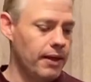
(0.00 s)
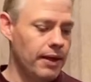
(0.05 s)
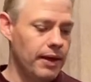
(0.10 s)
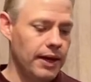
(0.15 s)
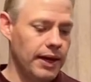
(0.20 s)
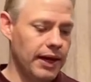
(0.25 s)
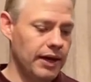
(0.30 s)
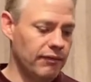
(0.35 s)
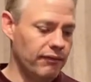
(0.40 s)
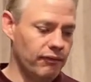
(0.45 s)

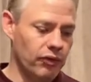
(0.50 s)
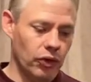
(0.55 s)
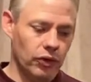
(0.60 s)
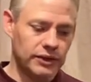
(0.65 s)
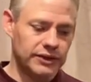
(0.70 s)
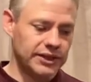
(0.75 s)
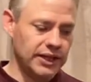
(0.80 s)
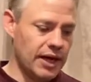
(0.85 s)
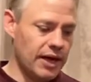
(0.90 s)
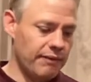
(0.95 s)
It
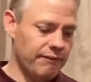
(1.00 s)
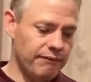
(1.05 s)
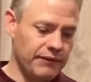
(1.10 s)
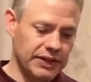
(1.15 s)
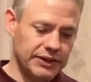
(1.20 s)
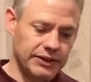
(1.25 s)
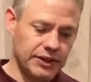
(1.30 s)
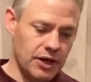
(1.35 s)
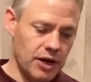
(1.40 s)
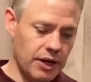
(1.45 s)
folds up,
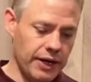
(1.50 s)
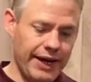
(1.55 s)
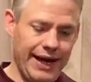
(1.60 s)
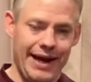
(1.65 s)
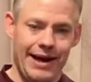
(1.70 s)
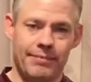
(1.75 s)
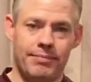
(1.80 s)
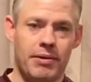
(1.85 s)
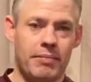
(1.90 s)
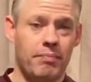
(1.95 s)
fits in our
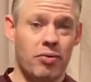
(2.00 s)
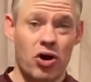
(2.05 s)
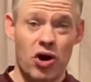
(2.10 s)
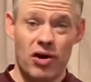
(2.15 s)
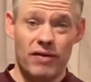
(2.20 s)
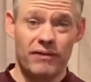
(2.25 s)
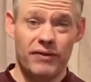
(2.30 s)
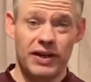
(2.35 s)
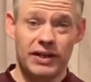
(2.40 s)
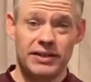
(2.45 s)
camper
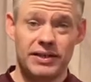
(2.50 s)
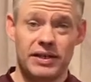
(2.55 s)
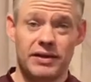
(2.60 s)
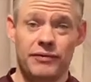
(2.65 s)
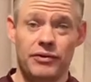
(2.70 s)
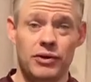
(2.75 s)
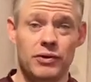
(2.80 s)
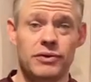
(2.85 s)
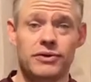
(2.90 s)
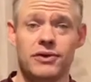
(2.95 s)
perfect, and
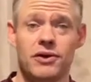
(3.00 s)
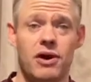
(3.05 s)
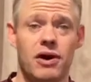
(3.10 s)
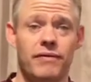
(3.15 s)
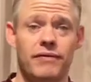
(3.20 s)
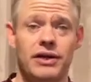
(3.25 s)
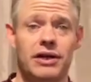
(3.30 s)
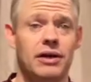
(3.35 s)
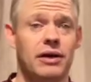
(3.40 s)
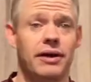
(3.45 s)
if you use an
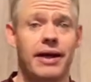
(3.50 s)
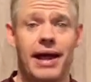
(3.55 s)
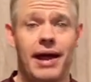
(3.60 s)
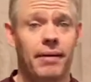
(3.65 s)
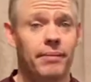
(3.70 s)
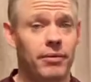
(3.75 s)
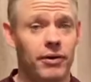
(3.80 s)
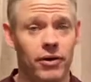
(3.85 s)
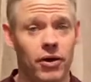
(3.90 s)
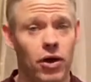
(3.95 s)
RV or a
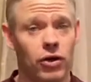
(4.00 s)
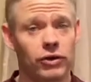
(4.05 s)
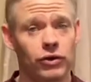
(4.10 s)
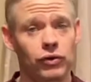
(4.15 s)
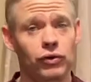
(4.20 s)
camper at all,